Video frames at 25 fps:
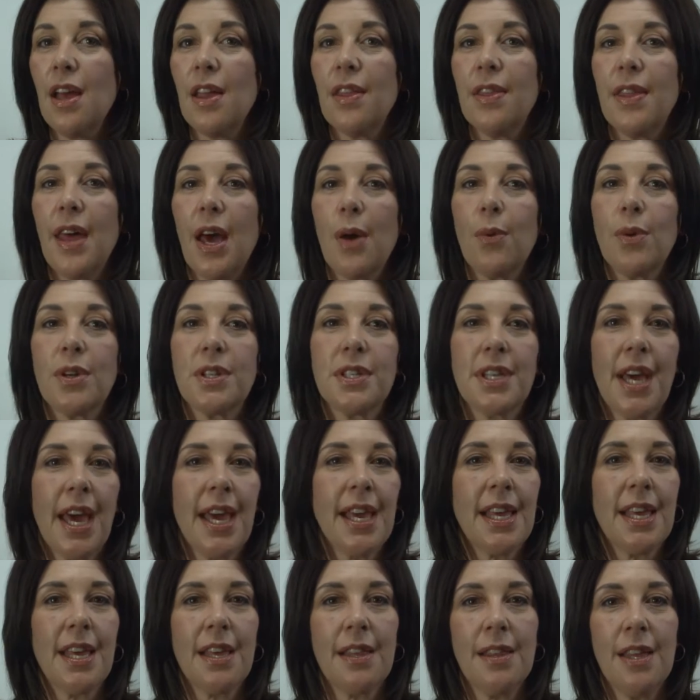they were
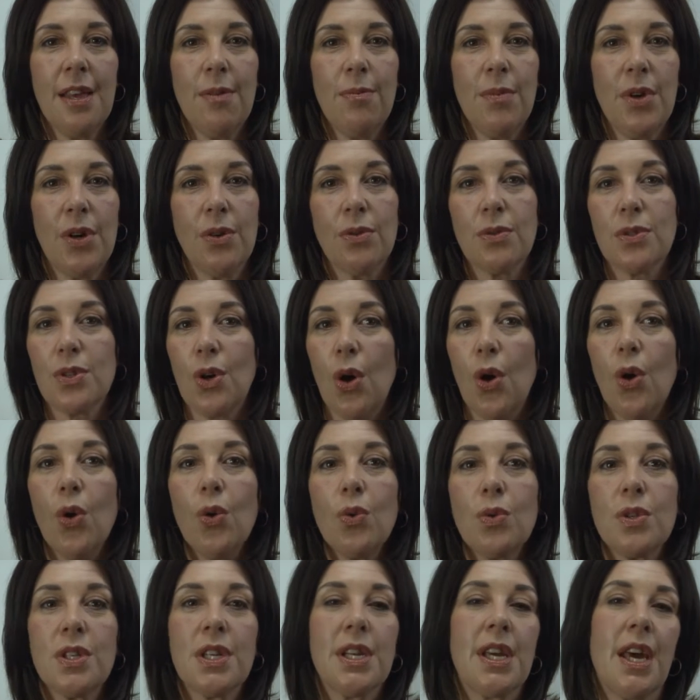taking their meals all
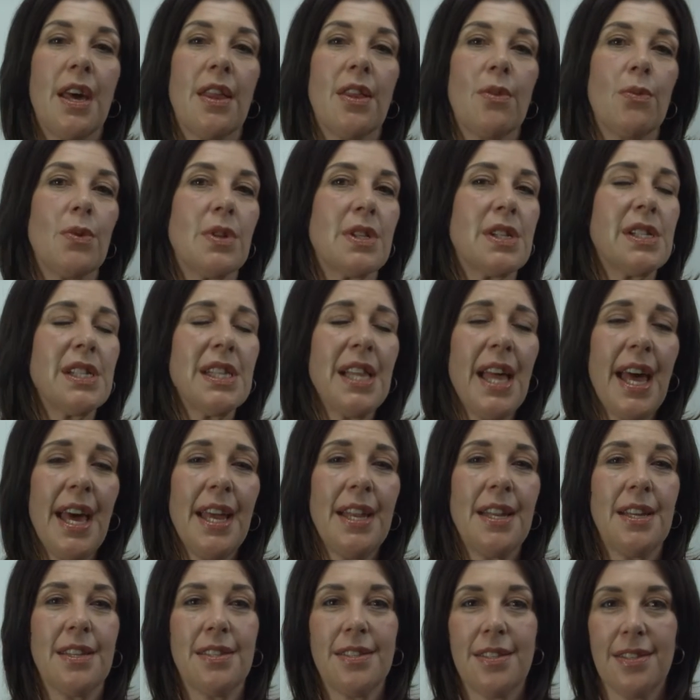together with
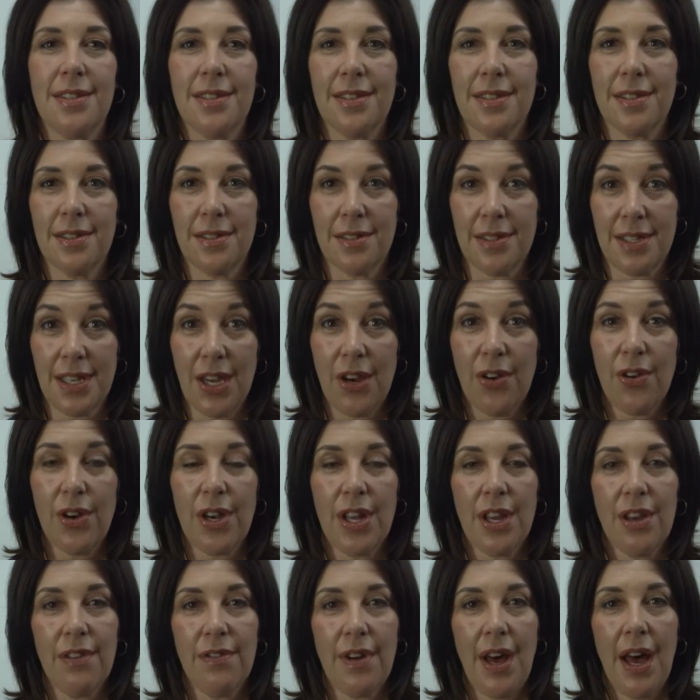gladness and
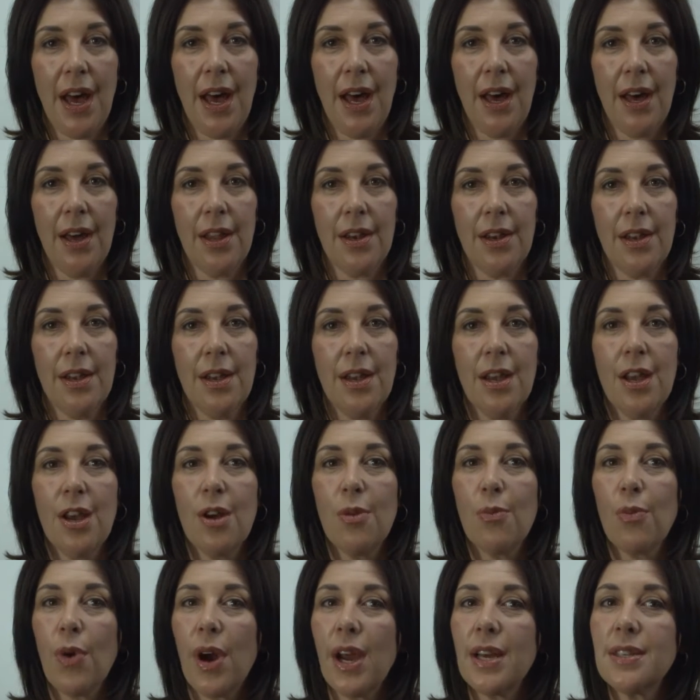sincerity of heart,
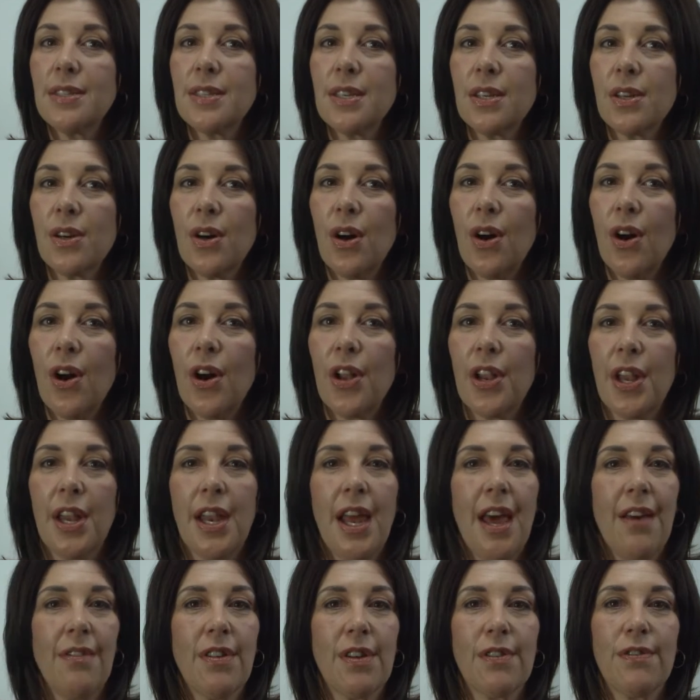praising God and
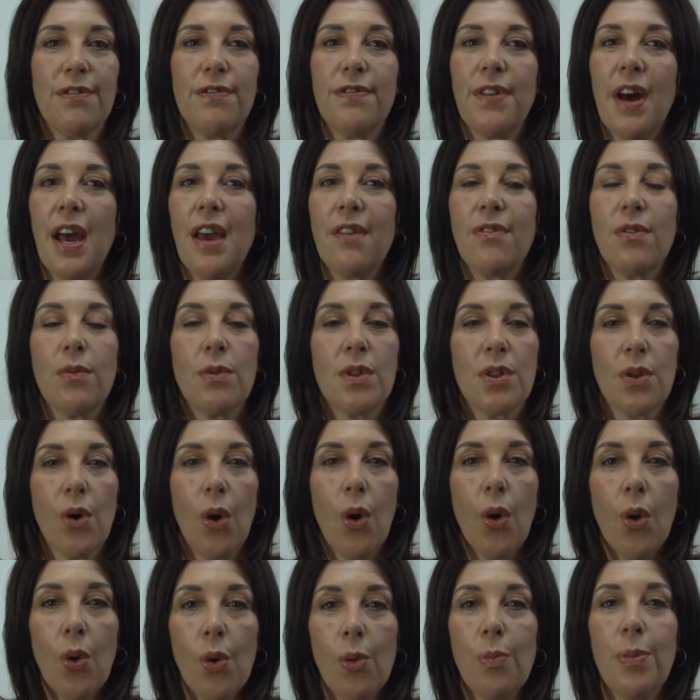having favor with
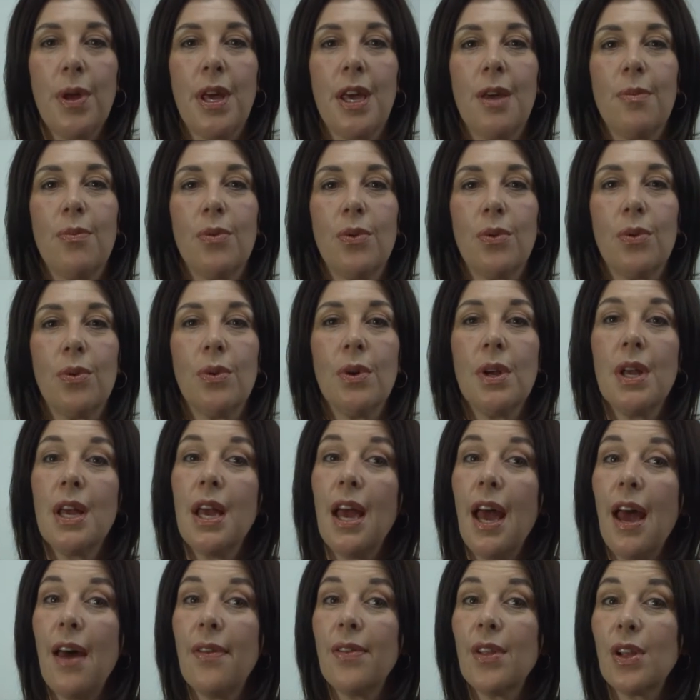all people,
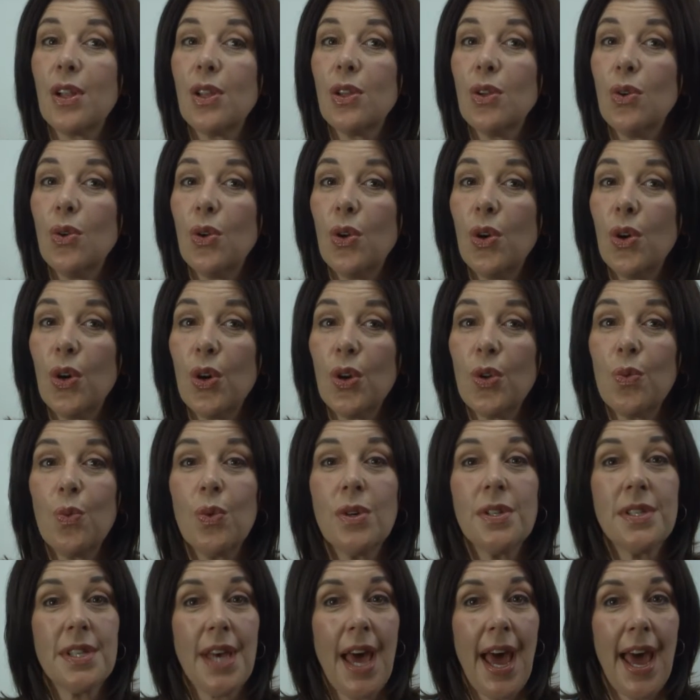and the Lord
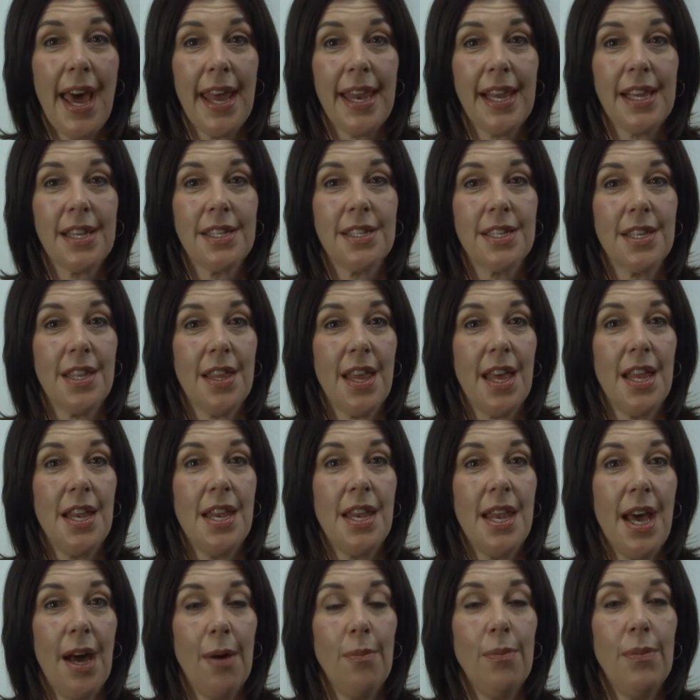was adding to their
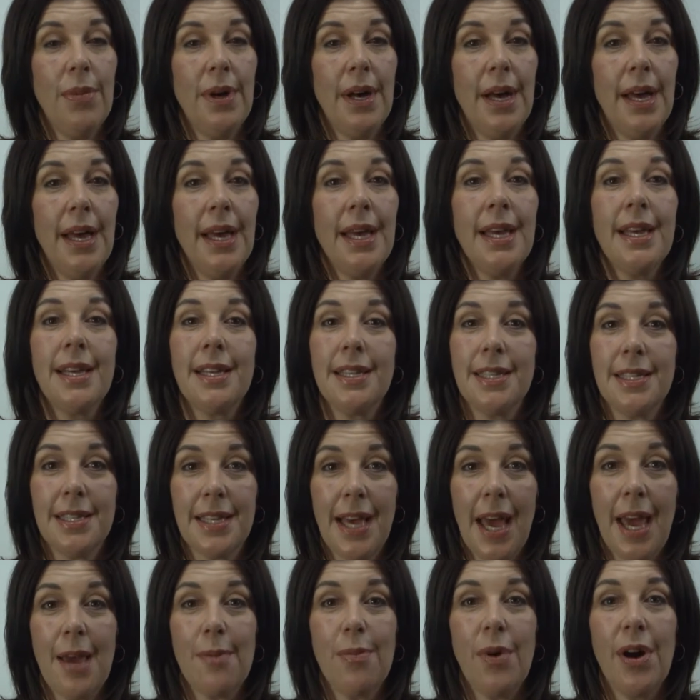number
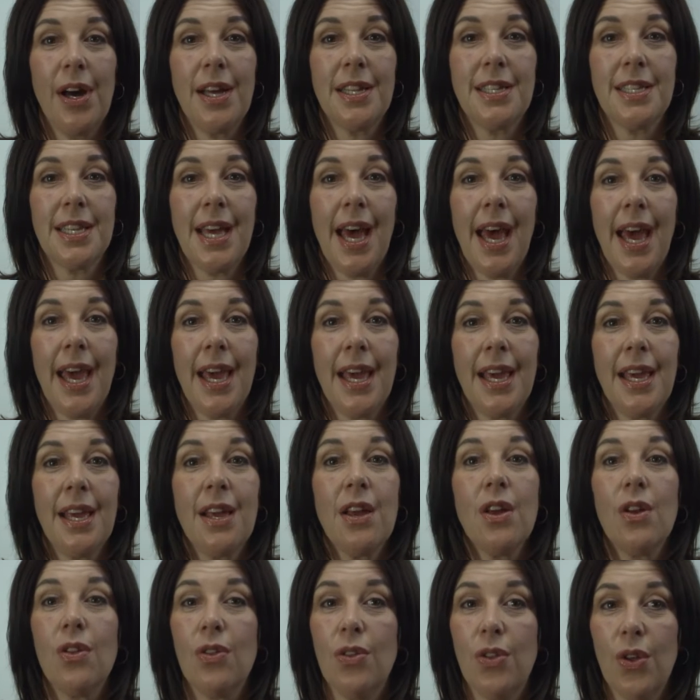day by day
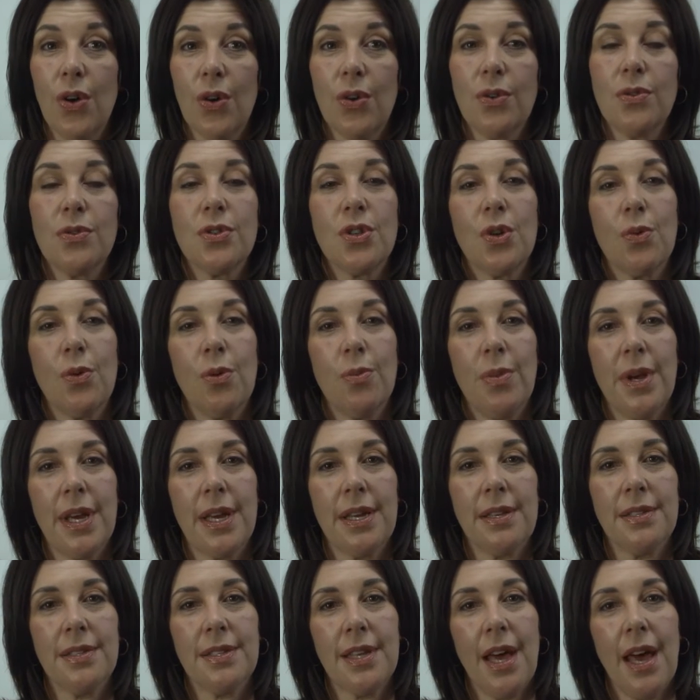those who were
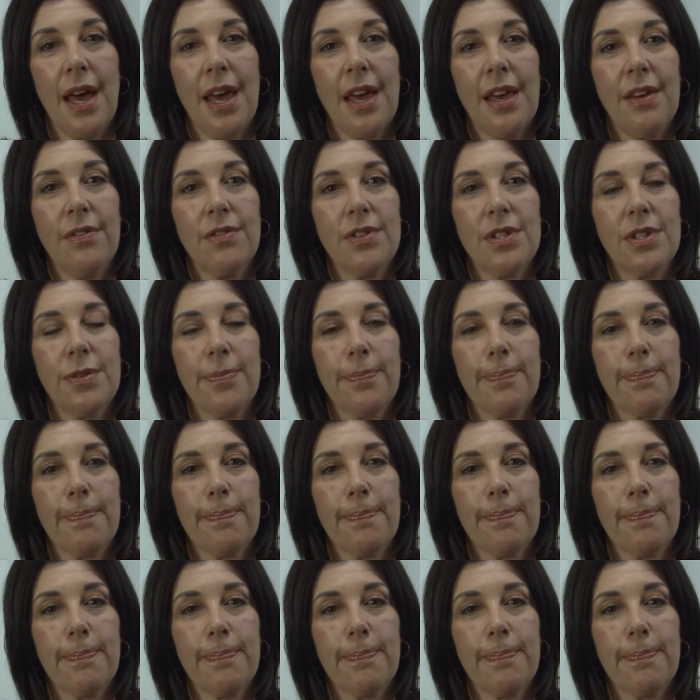being saved."